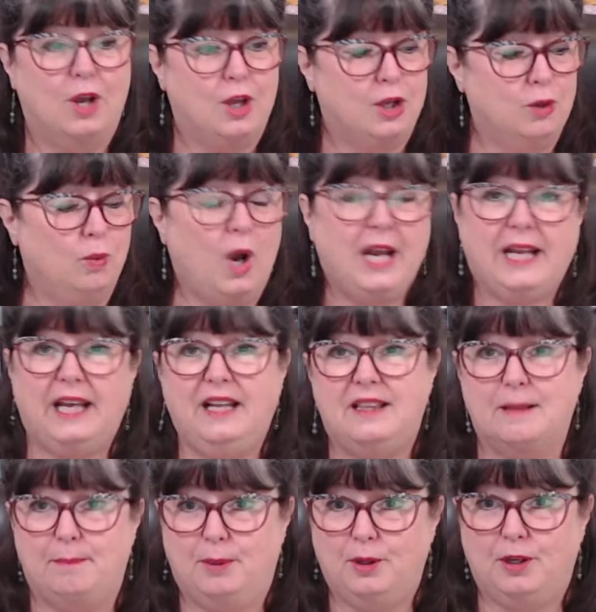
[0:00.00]
you want to get the
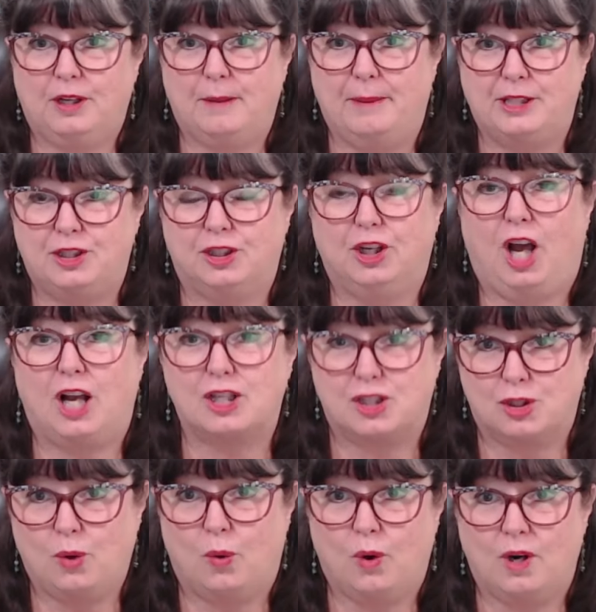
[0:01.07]
book, but you're not
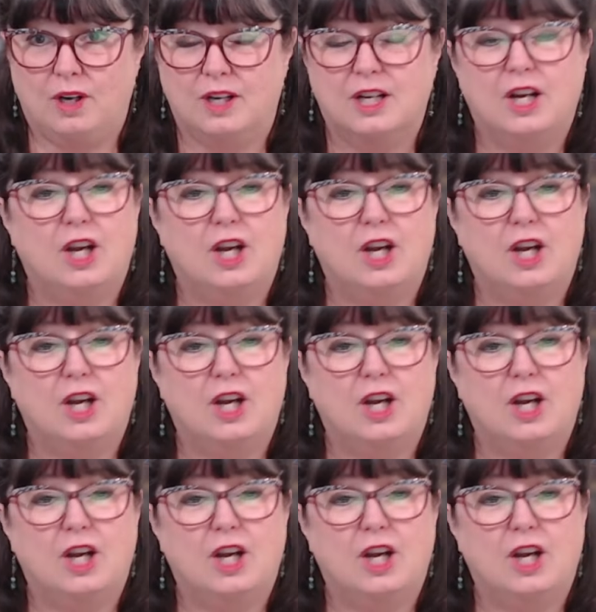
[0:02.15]
sure,